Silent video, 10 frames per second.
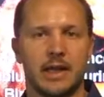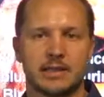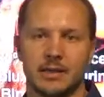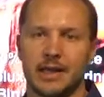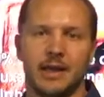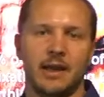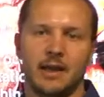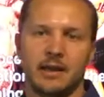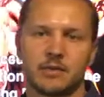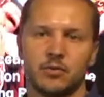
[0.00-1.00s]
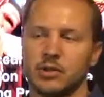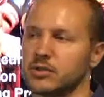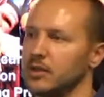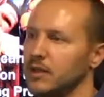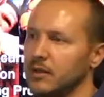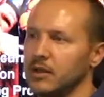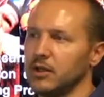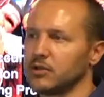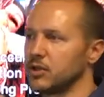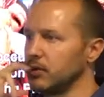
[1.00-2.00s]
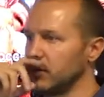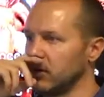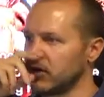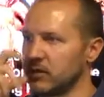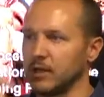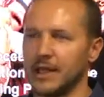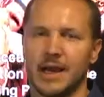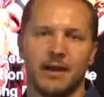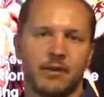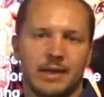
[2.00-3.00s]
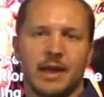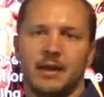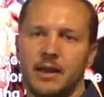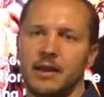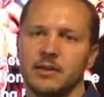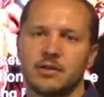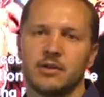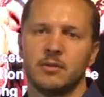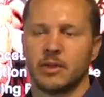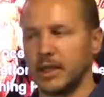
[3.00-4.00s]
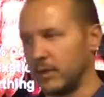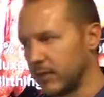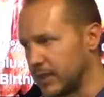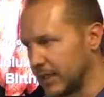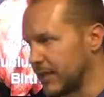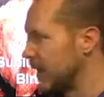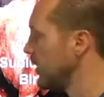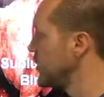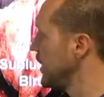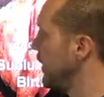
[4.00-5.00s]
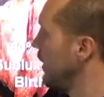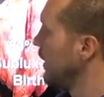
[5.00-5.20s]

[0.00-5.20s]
has a lot of headaches, which children don't typically have at that age. But again, with technology,